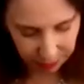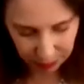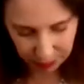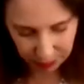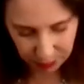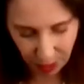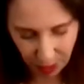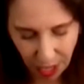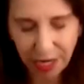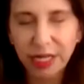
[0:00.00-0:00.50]

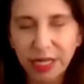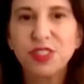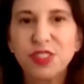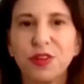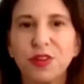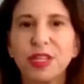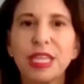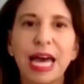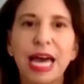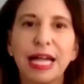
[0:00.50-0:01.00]
products
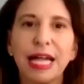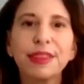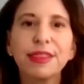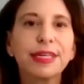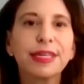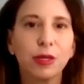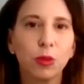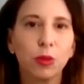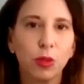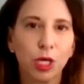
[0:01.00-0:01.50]
for the
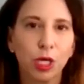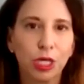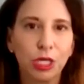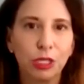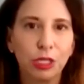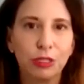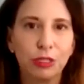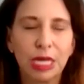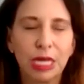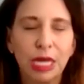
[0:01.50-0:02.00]
healthcare
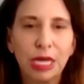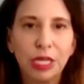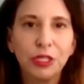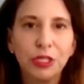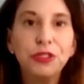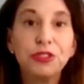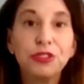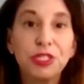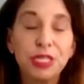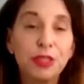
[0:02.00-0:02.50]
workers
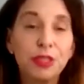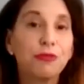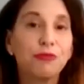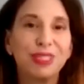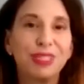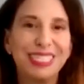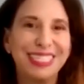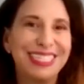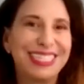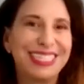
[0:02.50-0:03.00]
using
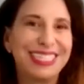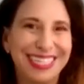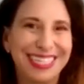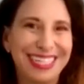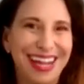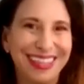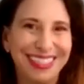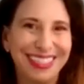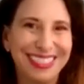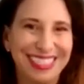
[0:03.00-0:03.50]
3D
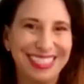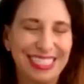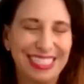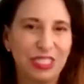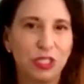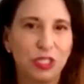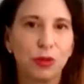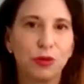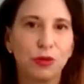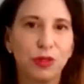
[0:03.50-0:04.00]
technology.
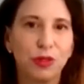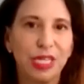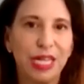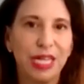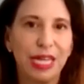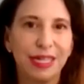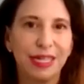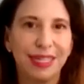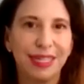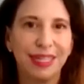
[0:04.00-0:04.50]
And so
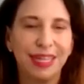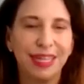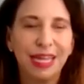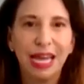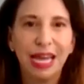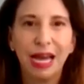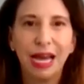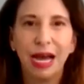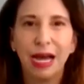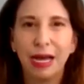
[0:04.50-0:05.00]
created
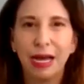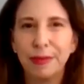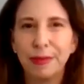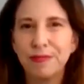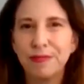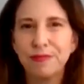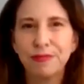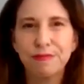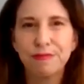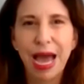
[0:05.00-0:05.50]

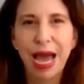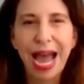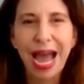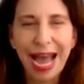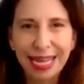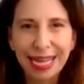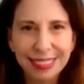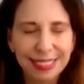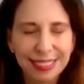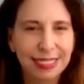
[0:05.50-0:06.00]

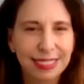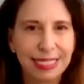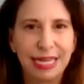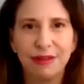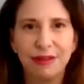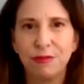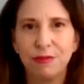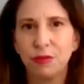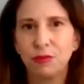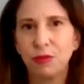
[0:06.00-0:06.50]
masks
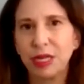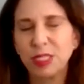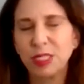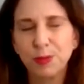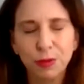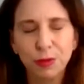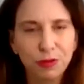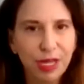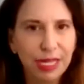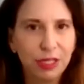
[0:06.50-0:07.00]
and
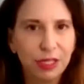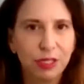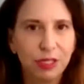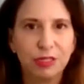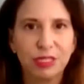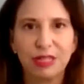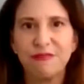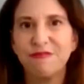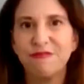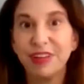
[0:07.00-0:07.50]

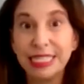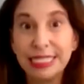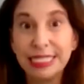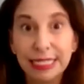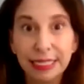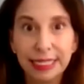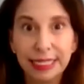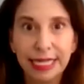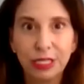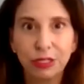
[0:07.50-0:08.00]
respirators and
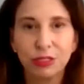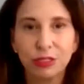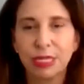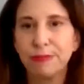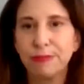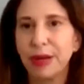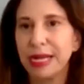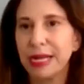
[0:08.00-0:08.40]
ventilators, and